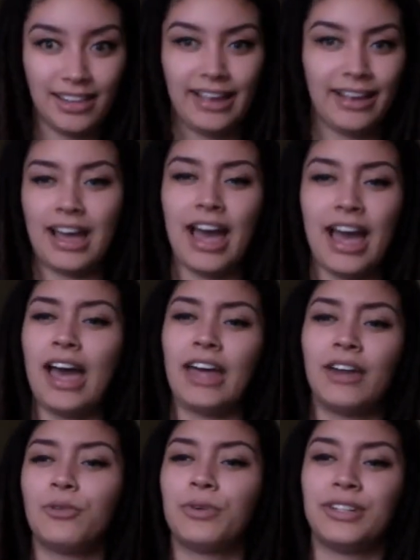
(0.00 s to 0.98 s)
Like, I
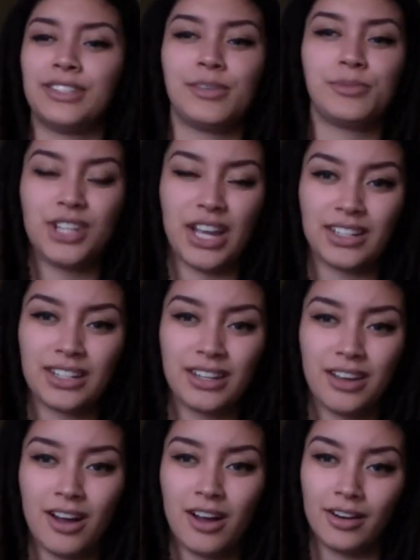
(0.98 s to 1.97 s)
don't want to subject
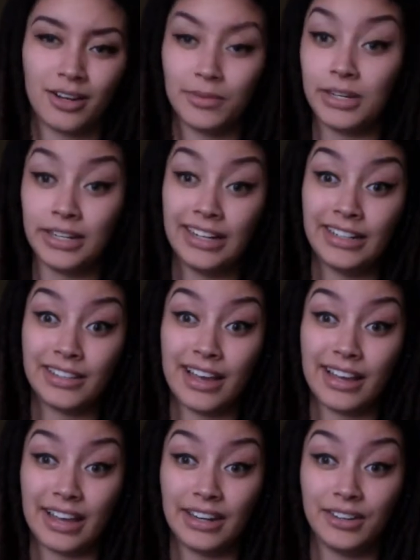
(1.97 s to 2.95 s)
our community to
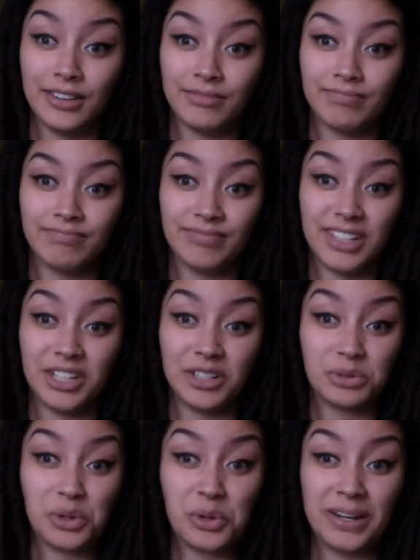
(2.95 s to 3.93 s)
that kind of,
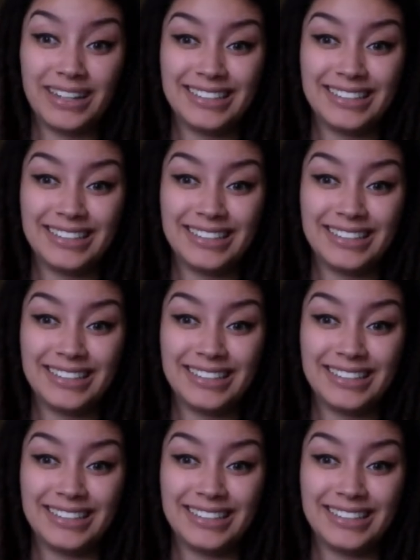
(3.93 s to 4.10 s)
scrutiny.